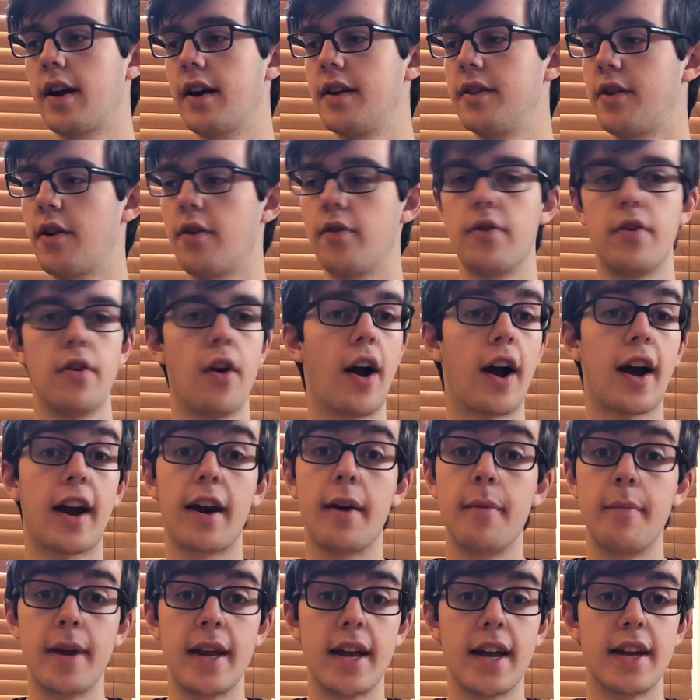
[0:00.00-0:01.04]
they're not going
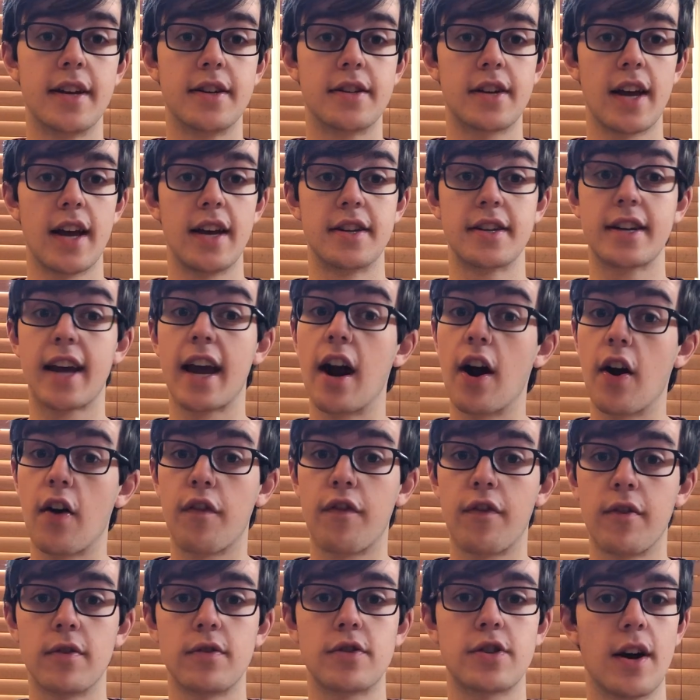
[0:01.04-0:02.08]
to be as
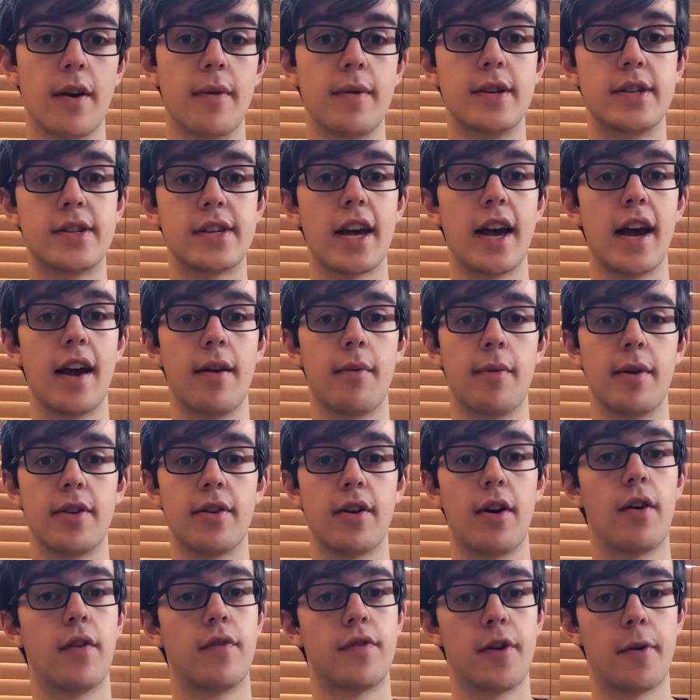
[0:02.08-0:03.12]
careful, shall we say, with
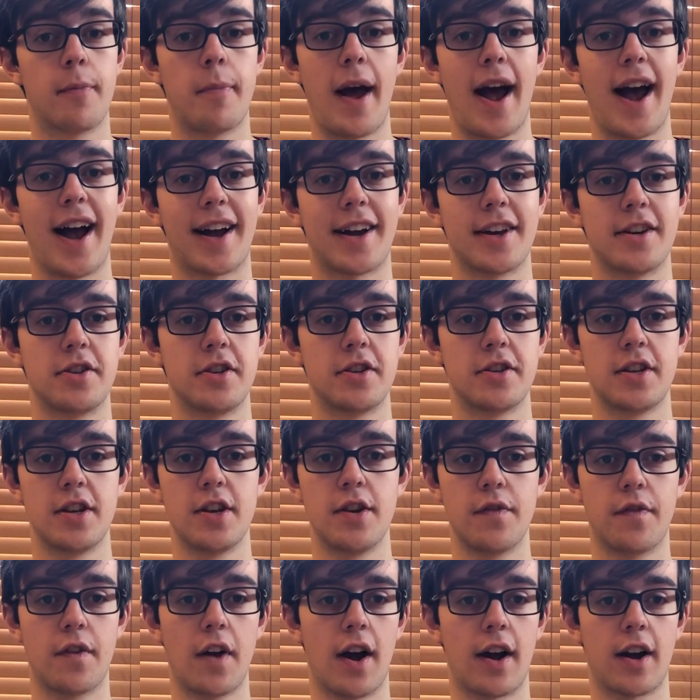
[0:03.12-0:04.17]
all of your packages that
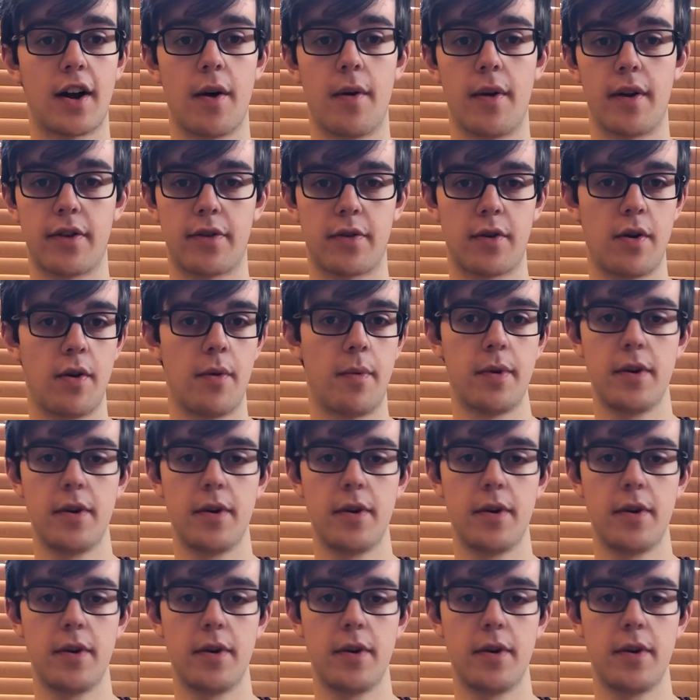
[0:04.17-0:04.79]
you've got going through.